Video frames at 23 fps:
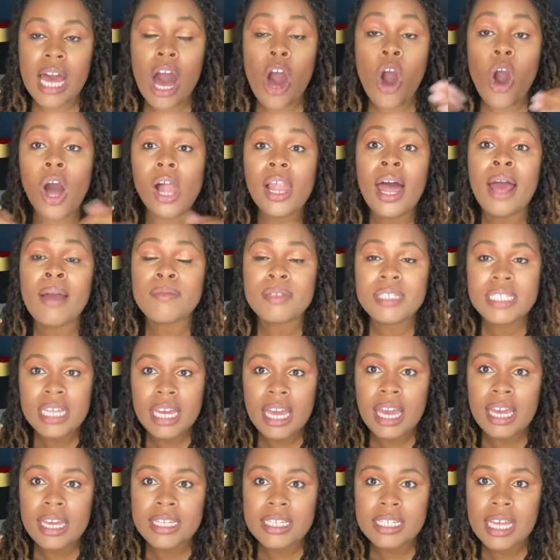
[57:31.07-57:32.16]
All I'm
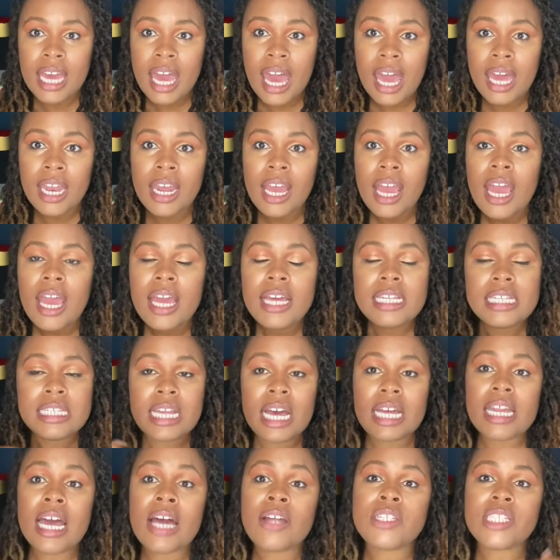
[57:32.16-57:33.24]
saying is that it's
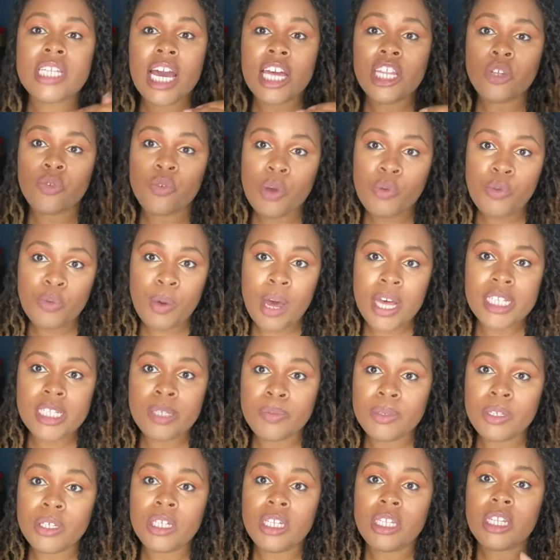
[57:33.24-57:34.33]
not outside the realm of
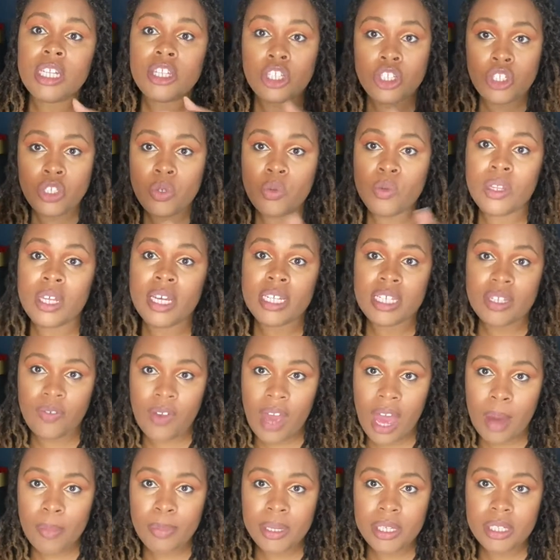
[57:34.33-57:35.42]
possibility that the two things have
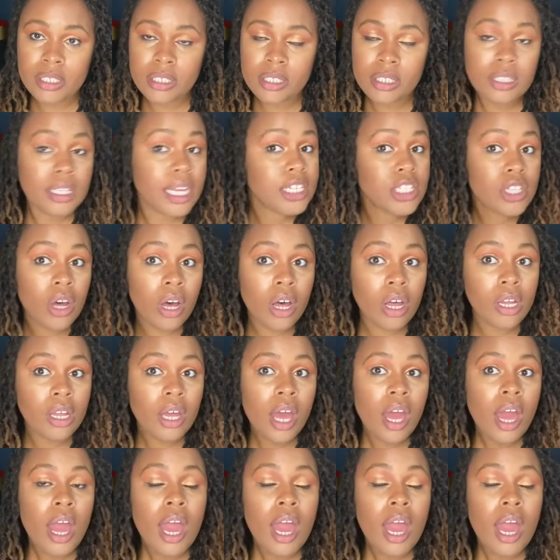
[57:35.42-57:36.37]
happened. That's all.